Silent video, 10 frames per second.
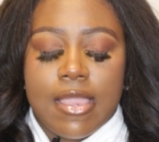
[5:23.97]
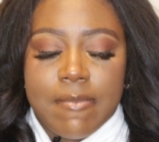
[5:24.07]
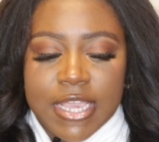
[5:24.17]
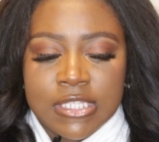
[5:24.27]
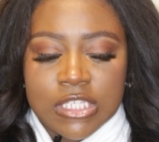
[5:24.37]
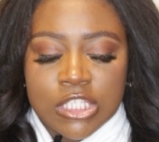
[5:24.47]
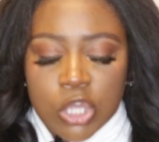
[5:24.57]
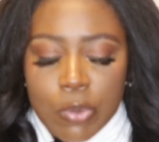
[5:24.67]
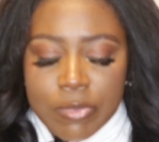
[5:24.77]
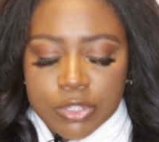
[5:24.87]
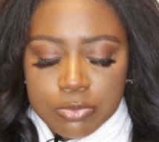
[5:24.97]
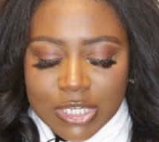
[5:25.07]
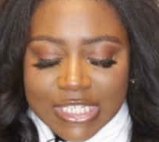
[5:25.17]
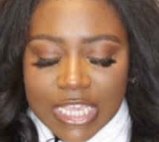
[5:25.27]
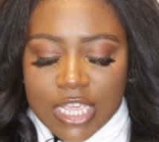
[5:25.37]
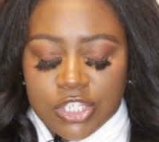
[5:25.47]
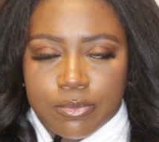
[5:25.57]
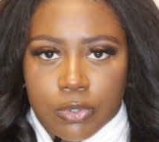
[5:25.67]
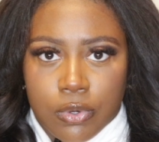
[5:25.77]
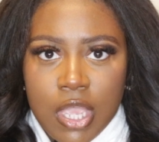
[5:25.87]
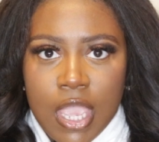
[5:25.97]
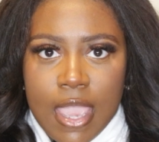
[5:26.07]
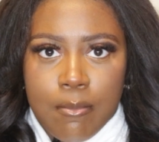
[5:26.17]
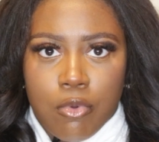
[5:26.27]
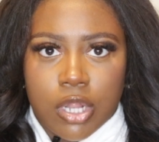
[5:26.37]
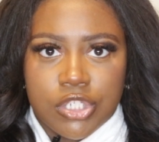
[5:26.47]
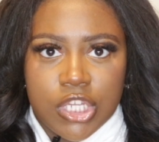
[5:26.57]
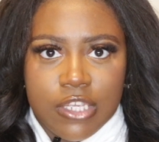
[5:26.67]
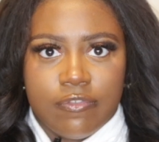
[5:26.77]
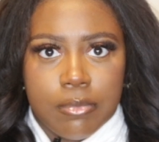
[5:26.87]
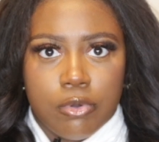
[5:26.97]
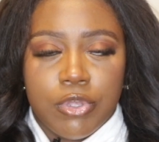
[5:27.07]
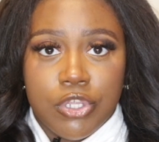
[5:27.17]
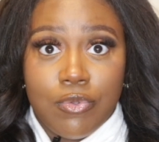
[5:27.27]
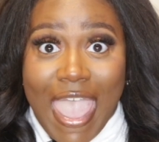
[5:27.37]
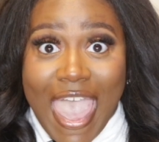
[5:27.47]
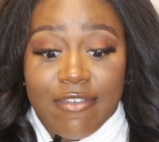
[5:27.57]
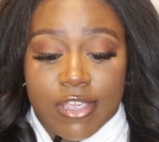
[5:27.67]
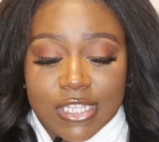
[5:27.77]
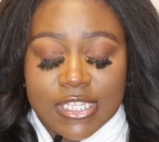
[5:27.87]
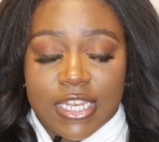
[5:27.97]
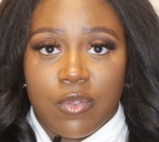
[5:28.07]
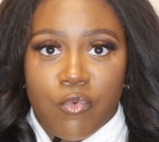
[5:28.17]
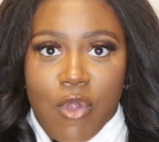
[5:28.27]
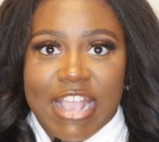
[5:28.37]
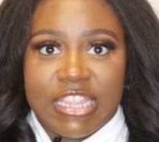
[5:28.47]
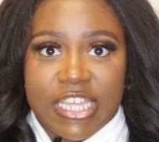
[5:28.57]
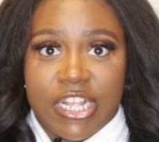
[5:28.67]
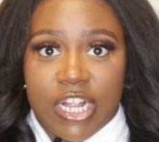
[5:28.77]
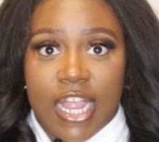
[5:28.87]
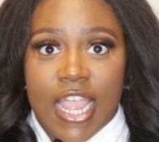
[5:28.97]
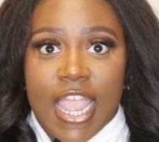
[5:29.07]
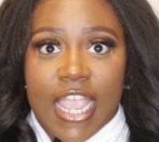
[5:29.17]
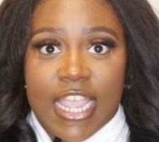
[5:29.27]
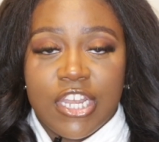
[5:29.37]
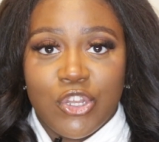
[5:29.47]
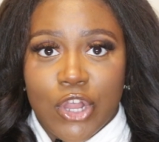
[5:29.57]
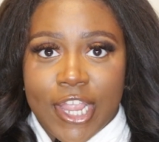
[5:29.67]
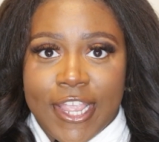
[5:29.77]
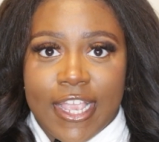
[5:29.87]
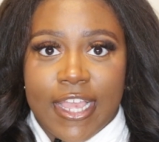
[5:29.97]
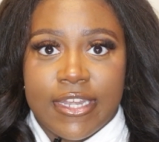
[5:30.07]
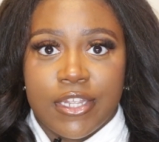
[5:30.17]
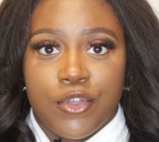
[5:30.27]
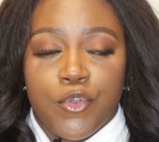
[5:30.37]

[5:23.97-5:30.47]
It makes it so much more tangible and more achievable when you have it sitting right there in your hand,